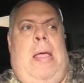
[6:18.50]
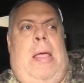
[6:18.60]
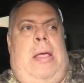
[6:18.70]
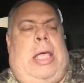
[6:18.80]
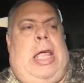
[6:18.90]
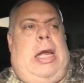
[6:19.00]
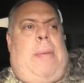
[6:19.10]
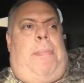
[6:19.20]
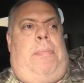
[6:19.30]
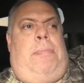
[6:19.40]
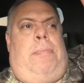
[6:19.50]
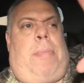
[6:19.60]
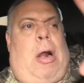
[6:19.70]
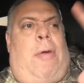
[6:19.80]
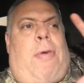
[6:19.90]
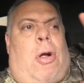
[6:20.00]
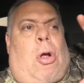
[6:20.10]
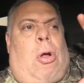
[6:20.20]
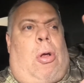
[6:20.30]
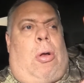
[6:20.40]
getting a bottle of
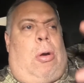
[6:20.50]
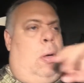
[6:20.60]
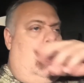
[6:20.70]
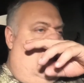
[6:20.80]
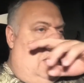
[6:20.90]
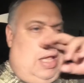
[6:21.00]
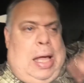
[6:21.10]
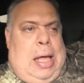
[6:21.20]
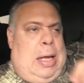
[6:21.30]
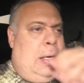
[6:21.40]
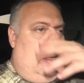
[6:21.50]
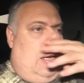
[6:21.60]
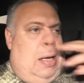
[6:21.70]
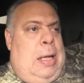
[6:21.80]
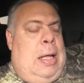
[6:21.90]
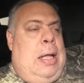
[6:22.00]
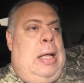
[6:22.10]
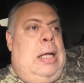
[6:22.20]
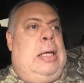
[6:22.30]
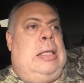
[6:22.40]
alcohol and
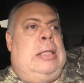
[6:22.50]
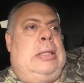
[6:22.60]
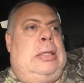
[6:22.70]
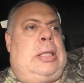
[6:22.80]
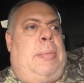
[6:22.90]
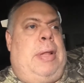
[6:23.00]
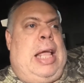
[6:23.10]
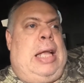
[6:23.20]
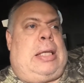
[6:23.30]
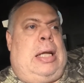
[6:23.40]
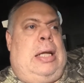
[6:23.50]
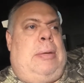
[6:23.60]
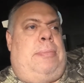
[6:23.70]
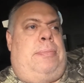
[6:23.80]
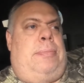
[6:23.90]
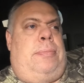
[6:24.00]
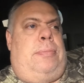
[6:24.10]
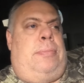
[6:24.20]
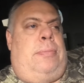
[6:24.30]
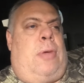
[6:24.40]
some of that
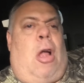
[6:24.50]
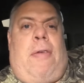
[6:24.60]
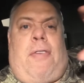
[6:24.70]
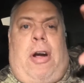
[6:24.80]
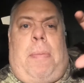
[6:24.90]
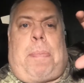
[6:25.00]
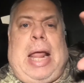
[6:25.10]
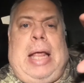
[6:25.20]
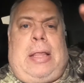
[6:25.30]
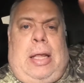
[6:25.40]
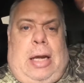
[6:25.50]
aloe vera plant, the